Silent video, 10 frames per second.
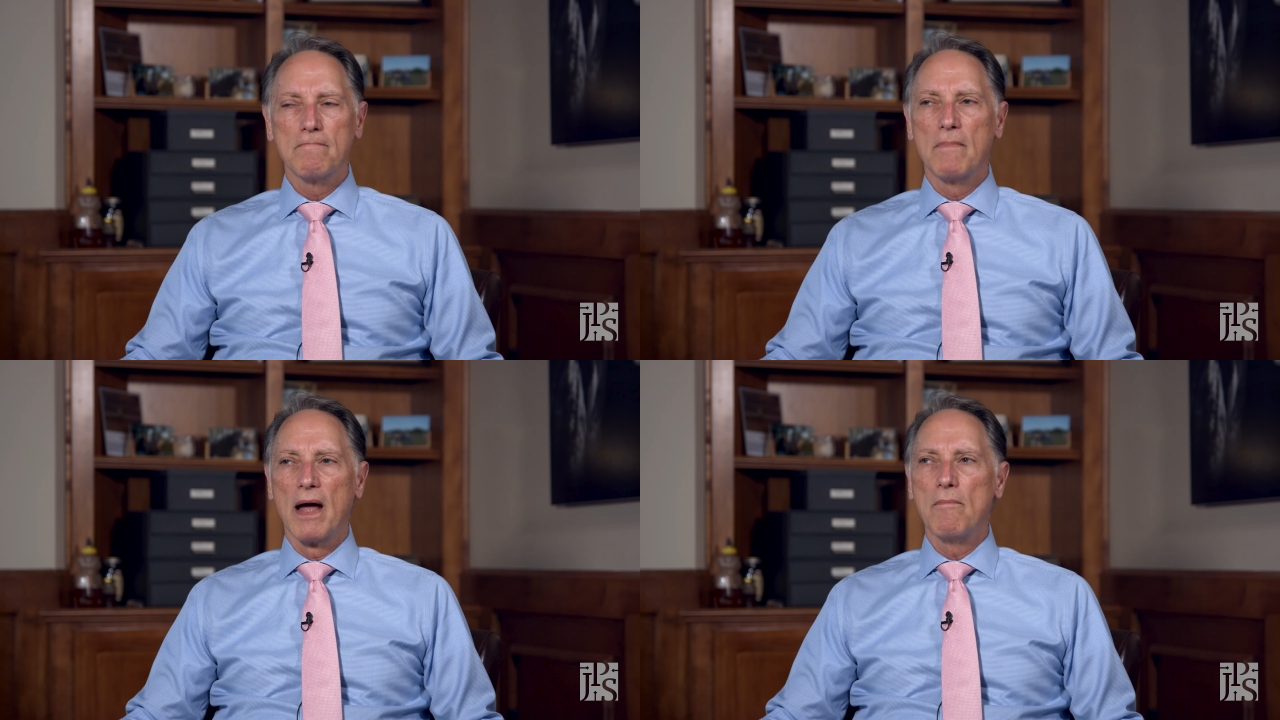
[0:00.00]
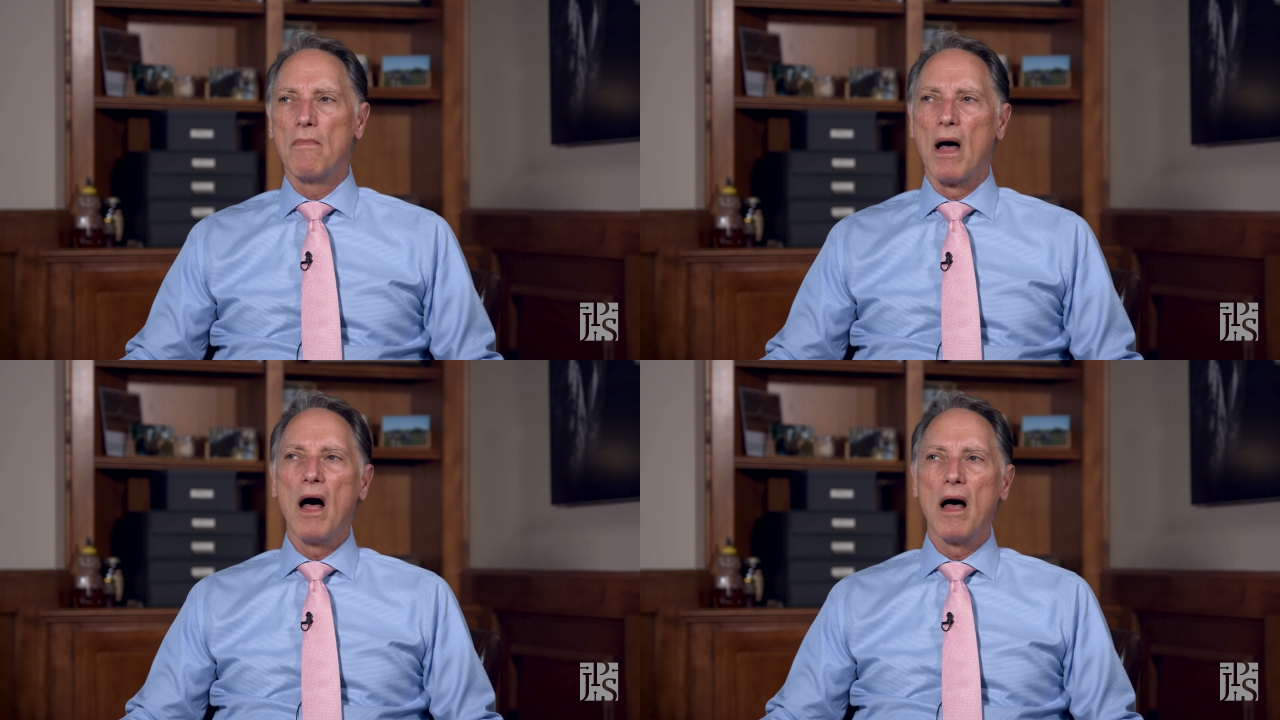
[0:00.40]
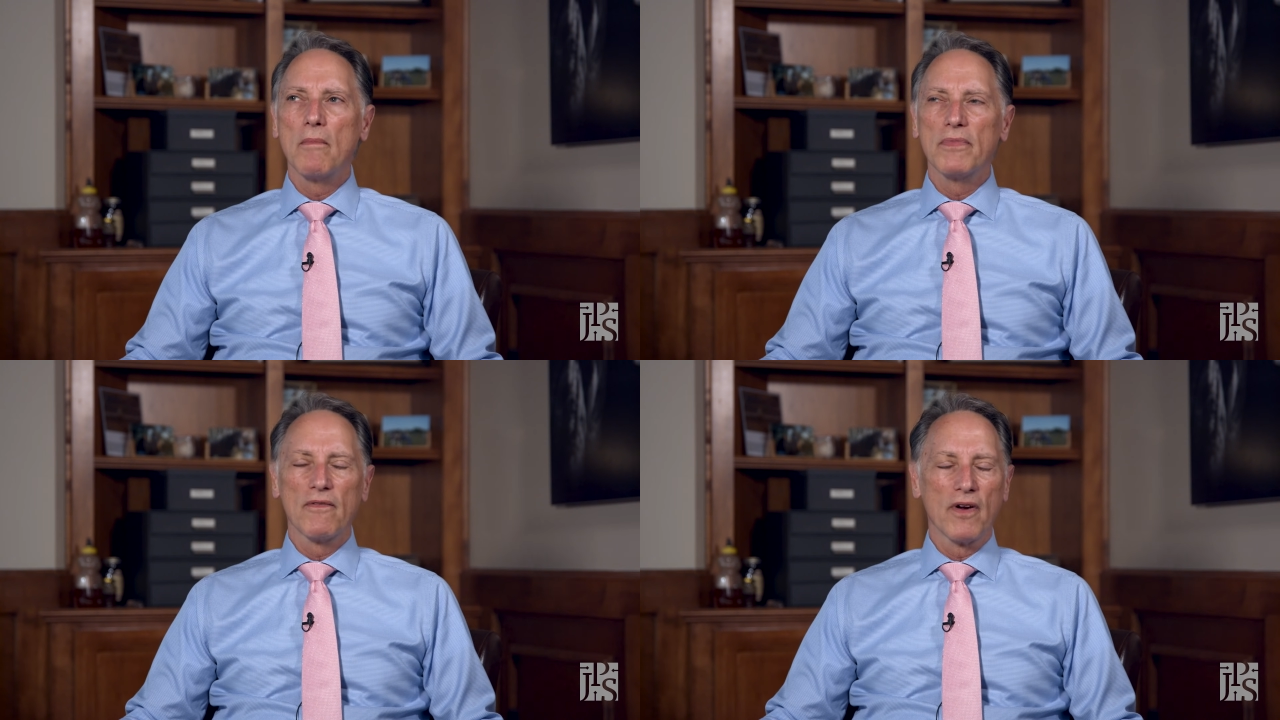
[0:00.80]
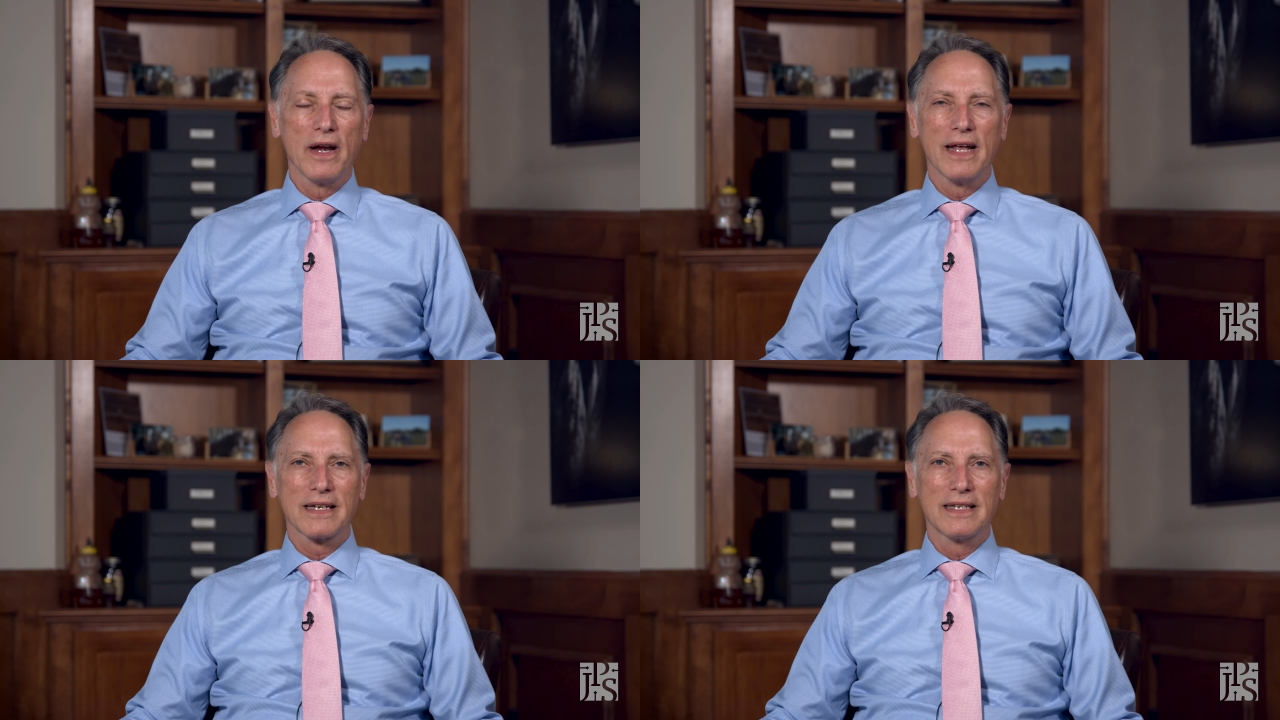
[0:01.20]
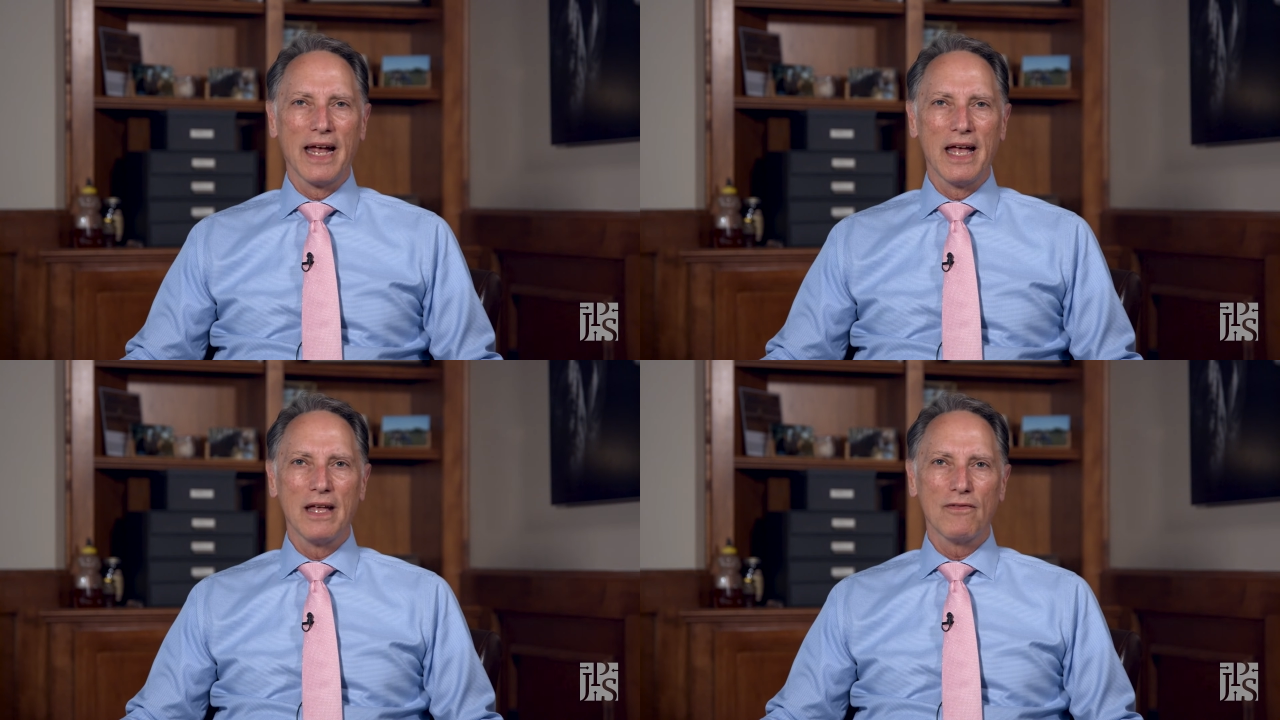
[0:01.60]
My mom, the very next
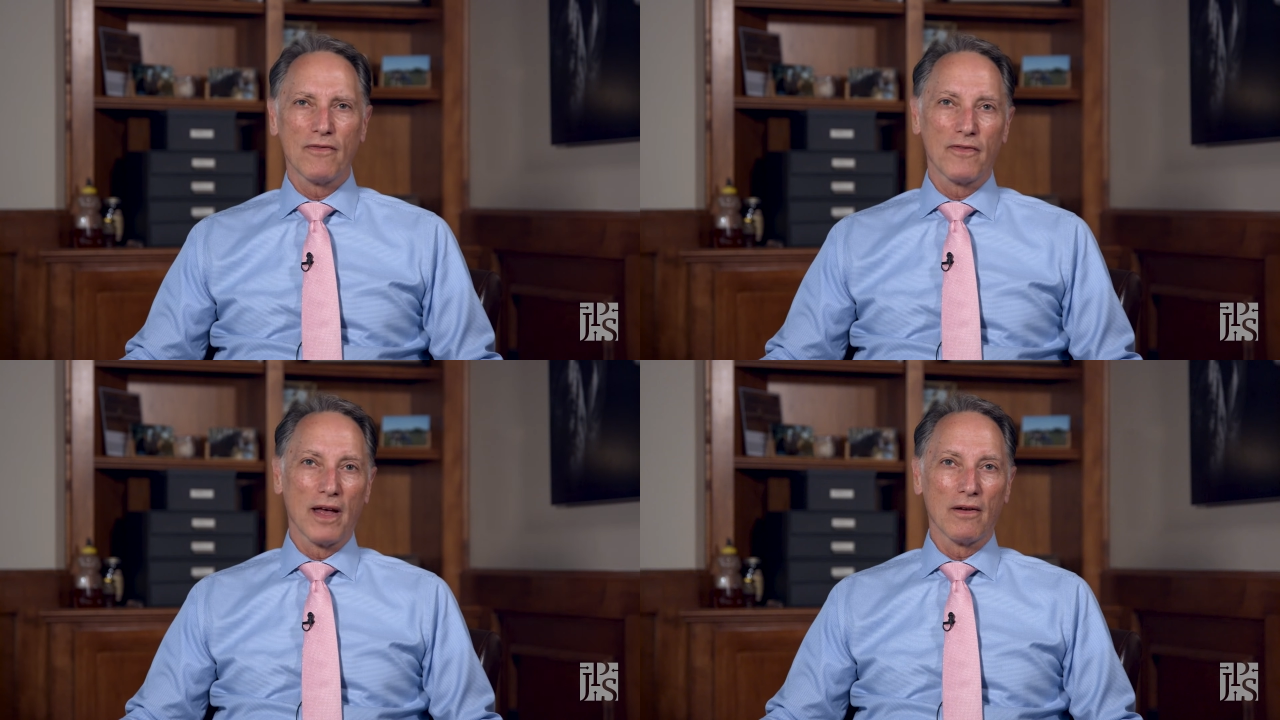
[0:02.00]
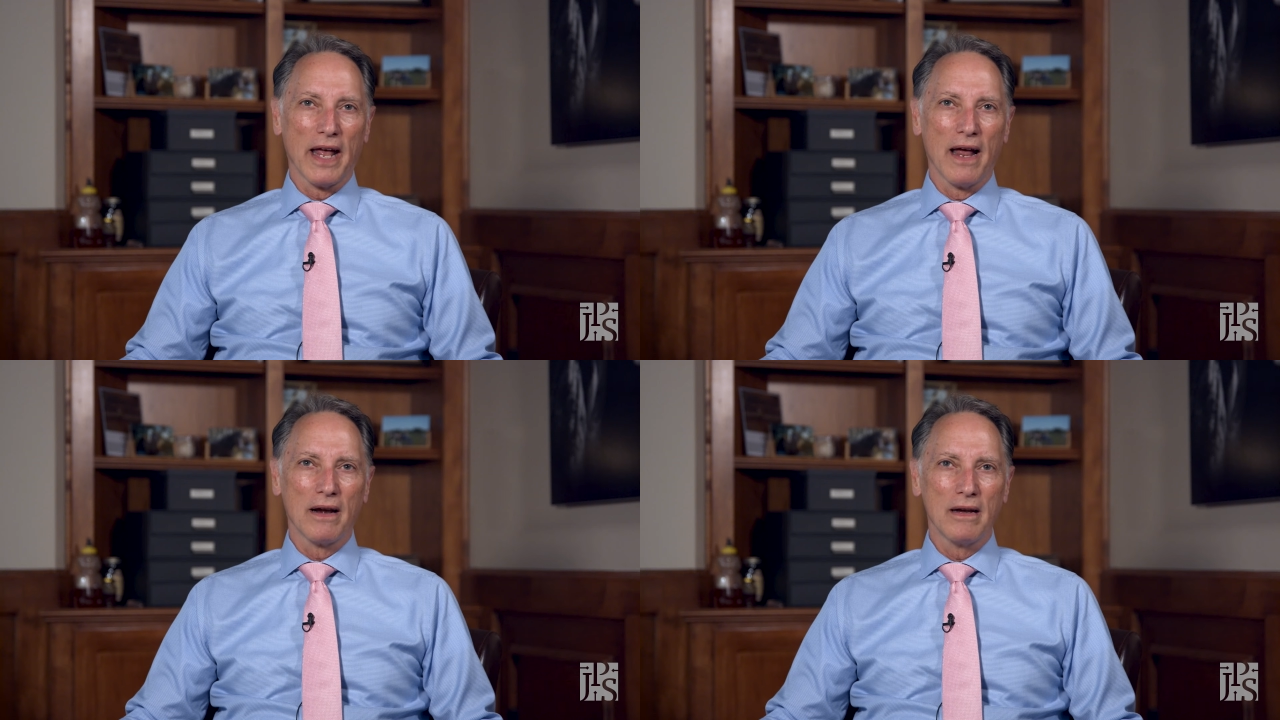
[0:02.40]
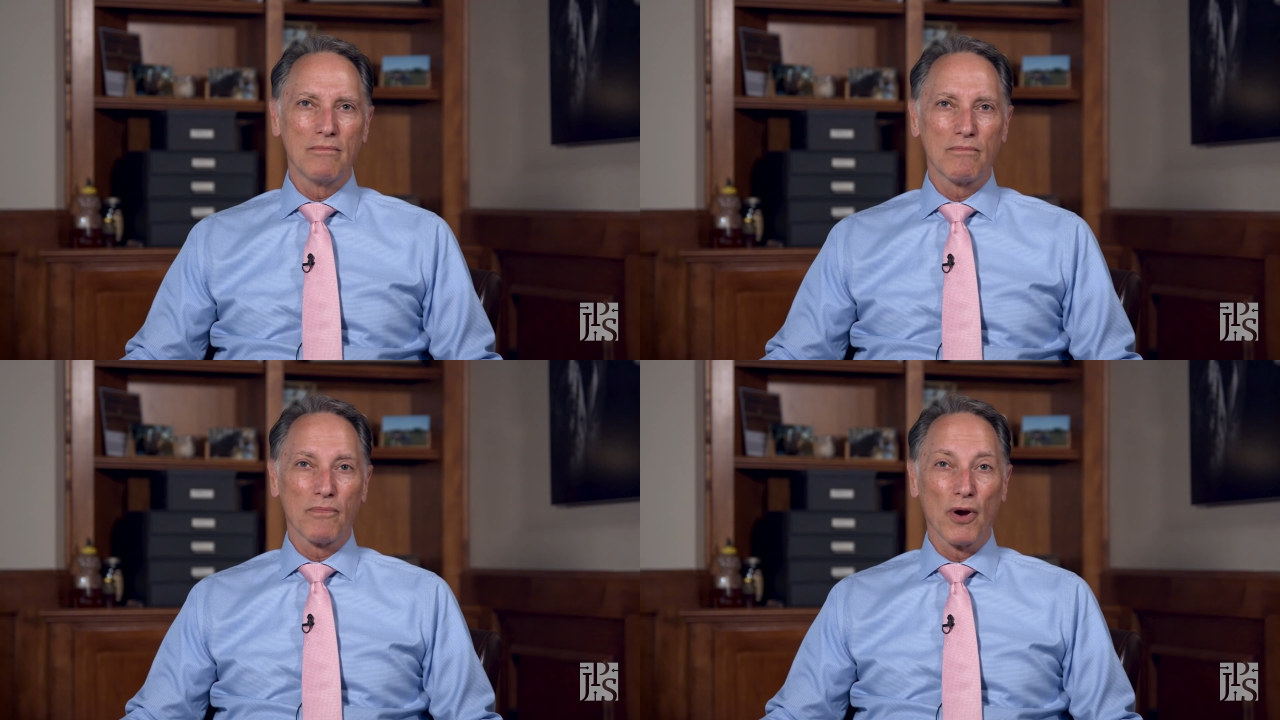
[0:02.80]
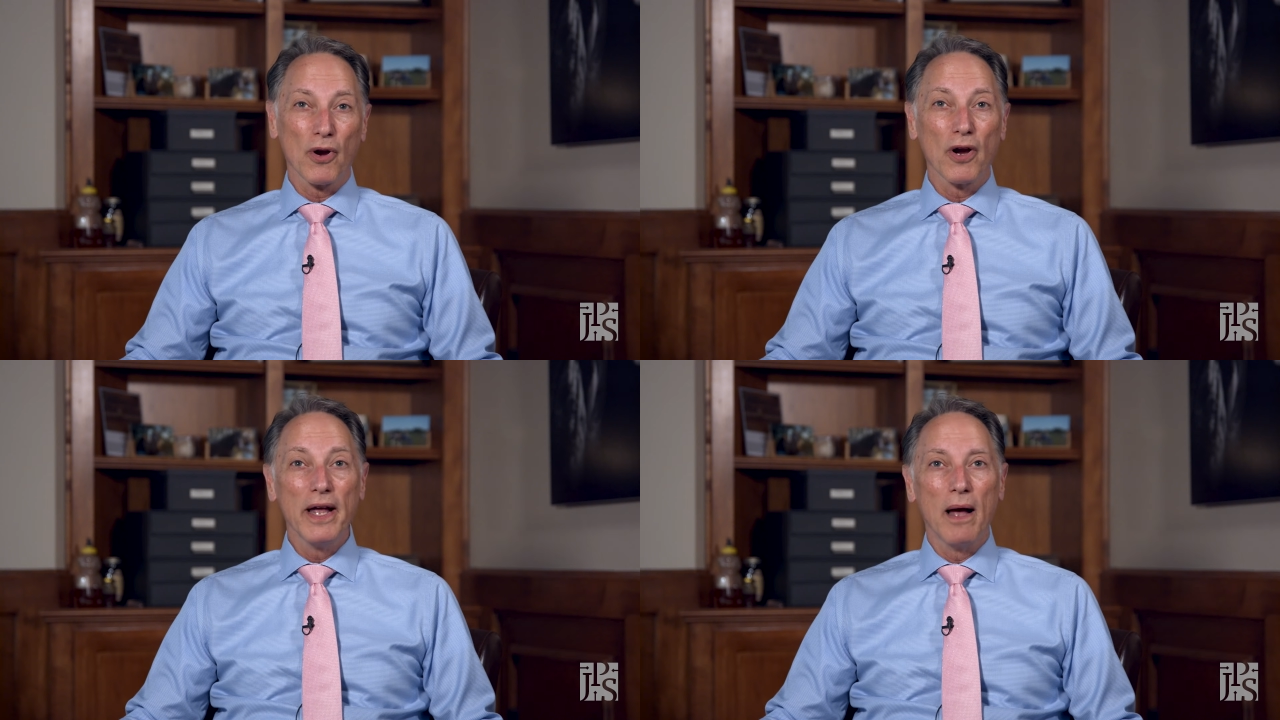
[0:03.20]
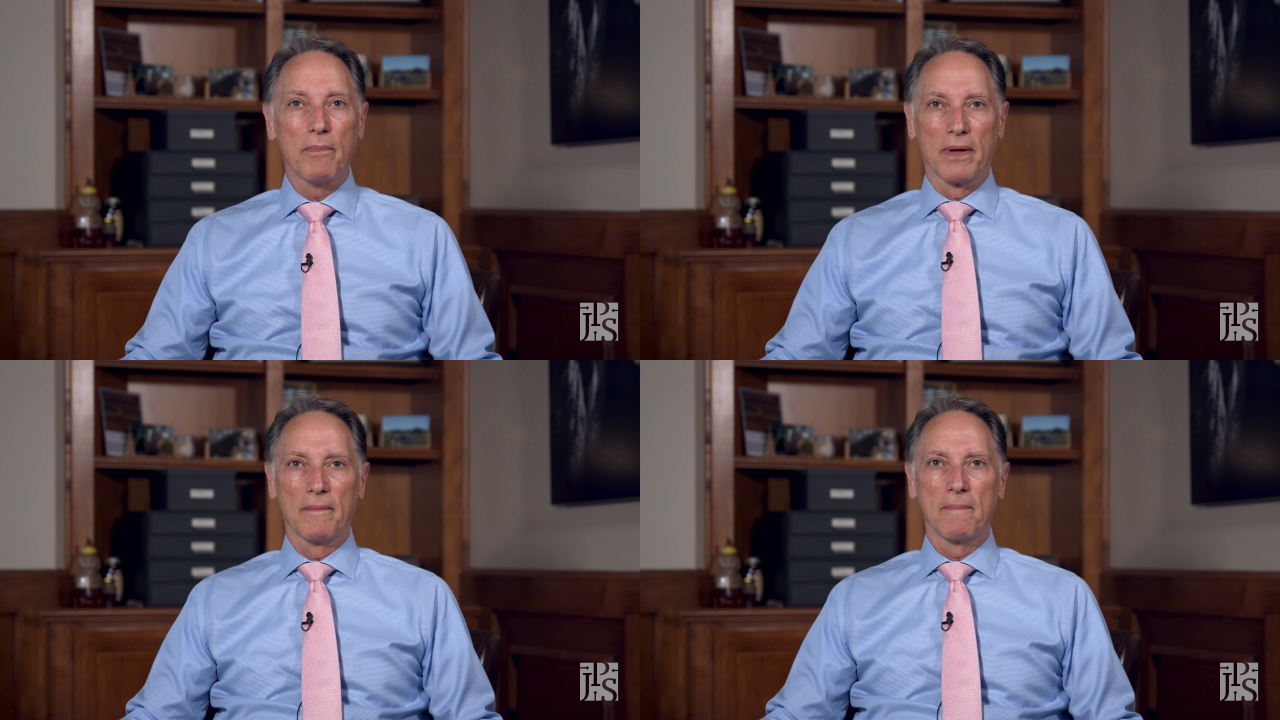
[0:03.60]
day, fell down and broke her hip.